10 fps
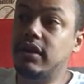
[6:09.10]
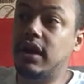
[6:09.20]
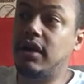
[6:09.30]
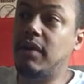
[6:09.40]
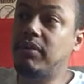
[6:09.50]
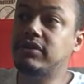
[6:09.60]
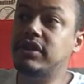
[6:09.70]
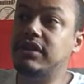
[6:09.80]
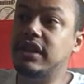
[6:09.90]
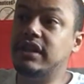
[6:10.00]
I
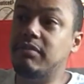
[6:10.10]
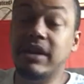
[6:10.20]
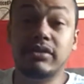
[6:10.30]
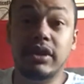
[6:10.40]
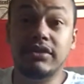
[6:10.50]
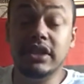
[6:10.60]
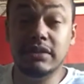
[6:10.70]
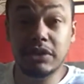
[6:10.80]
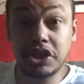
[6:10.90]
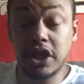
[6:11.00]
personally think that mental health needs
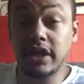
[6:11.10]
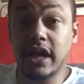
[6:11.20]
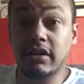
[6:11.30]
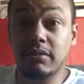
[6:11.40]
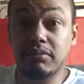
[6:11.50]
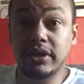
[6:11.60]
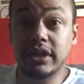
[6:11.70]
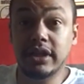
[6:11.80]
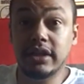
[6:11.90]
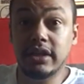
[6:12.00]
to be shut down
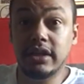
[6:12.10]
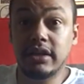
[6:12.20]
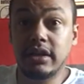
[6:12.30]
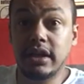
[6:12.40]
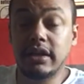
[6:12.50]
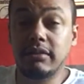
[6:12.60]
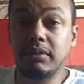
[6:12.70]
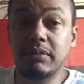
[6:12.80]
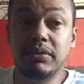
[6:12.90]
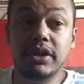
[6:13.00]
completely, and
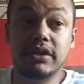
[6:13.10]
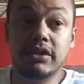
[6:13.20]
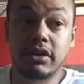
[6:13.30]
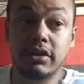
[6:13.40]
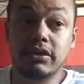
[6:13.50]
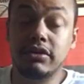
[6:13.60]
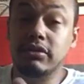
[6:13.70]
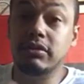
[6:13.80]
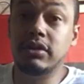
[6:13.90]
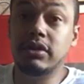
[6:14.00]
people need to turn
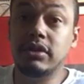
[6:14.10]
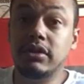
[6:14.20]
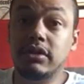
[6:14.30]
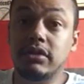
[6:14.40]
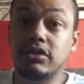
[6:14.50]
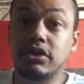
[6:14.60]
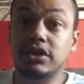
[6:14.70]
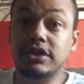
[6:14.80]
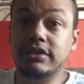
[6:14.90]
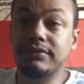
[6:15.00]
to
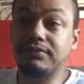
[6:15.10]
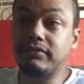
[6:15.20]
churches.